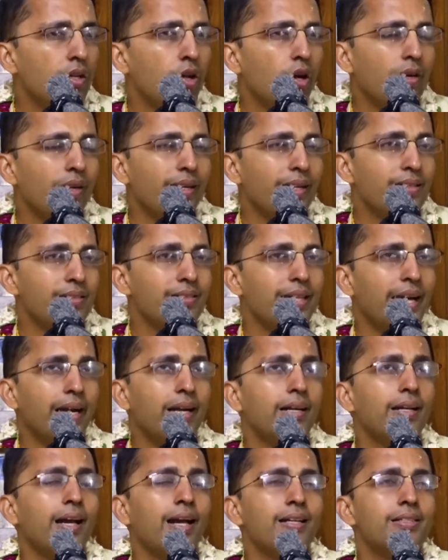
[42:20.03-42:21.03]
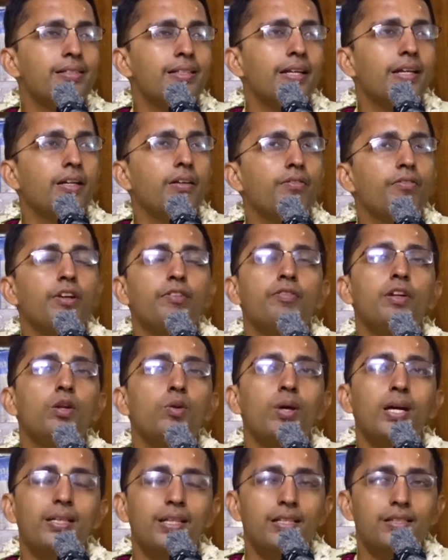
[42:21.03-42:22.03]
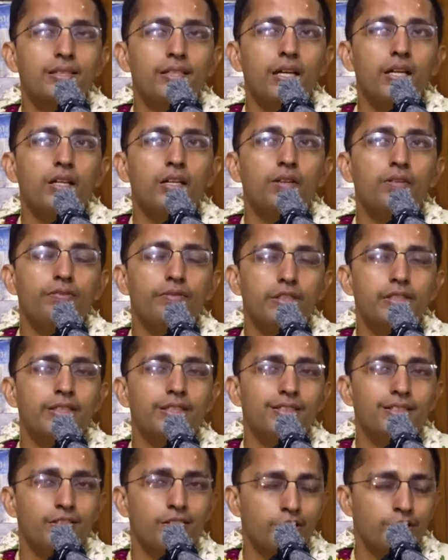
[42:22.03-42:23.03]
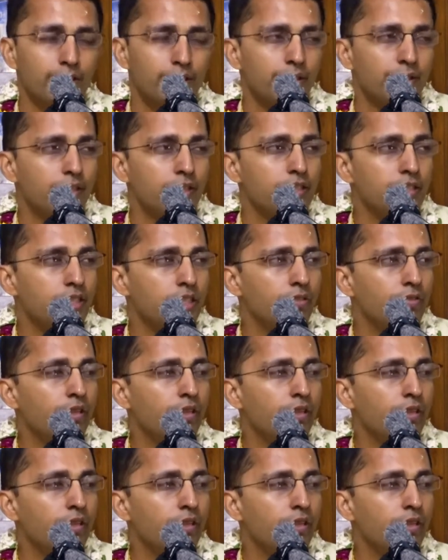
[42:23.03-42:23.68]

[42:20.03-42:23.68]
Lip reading: Not exactly. I said when we look at the sun, we see Krishna's energy.